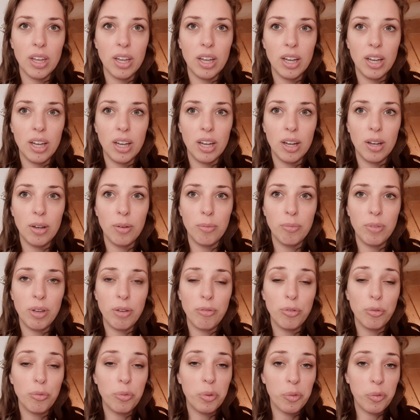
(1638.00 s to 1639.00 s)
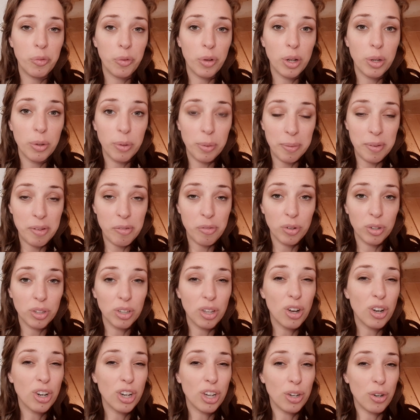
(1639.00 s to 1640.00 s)
if you've been following me for
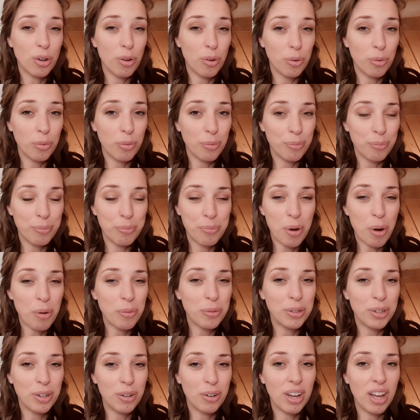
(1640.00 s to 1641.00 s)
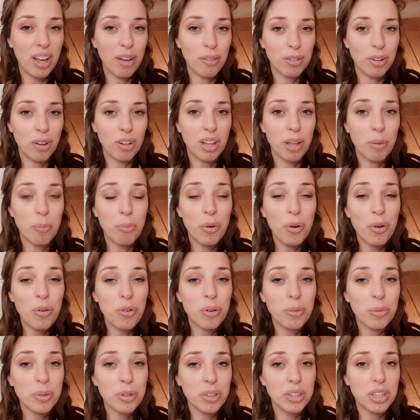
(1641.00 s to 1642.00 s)
longer, probably know I have an online
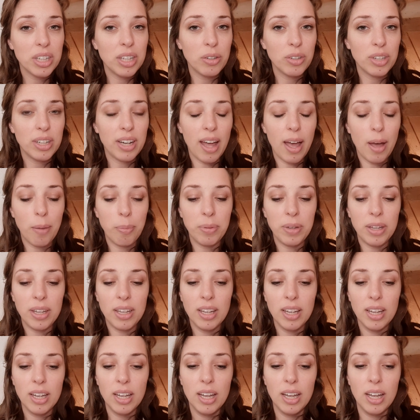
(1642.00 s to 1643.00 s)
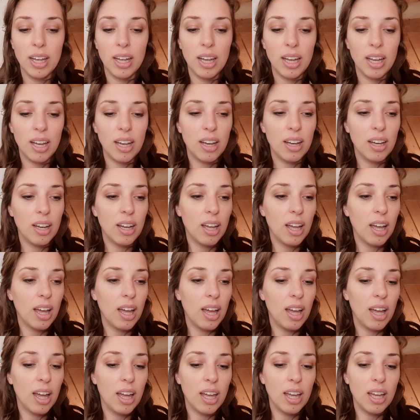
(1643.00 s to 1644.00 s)
program called Heal and Happy. Uh,
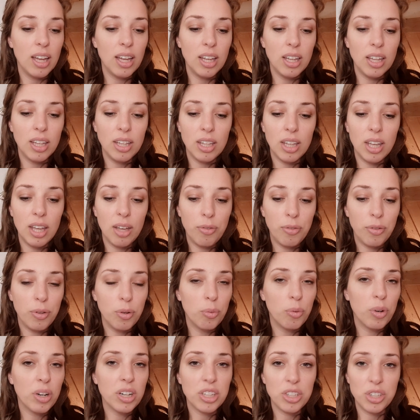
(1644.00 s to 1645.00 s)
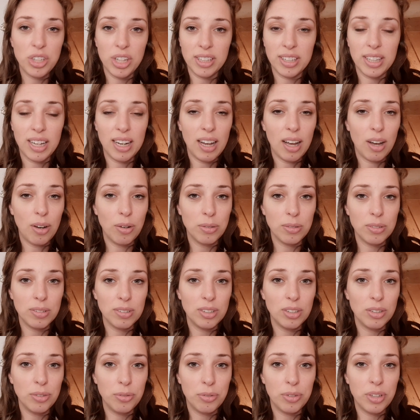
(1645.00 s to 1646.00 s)
if you want to check that out,
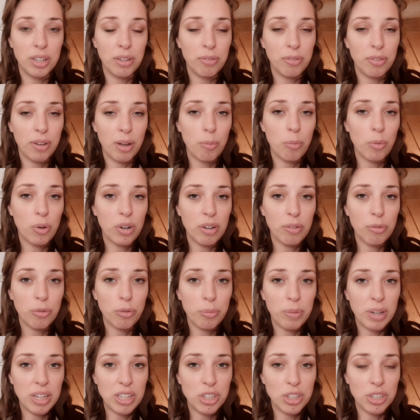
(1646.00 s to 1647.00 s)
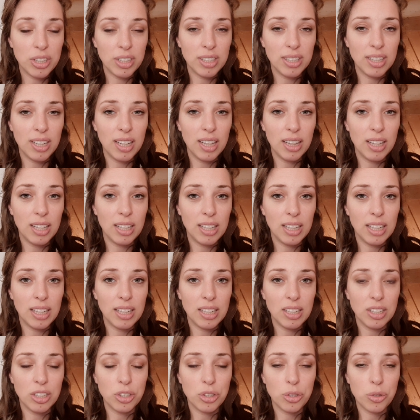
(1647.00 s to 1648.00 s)
you can find more information in the link
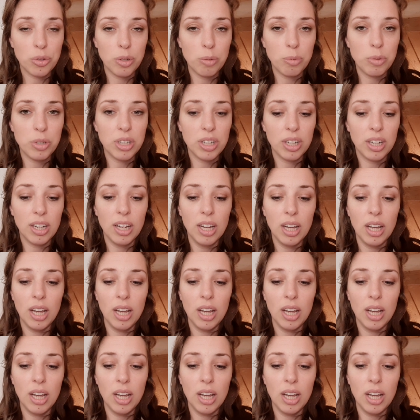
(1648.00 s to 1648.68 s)
in the description.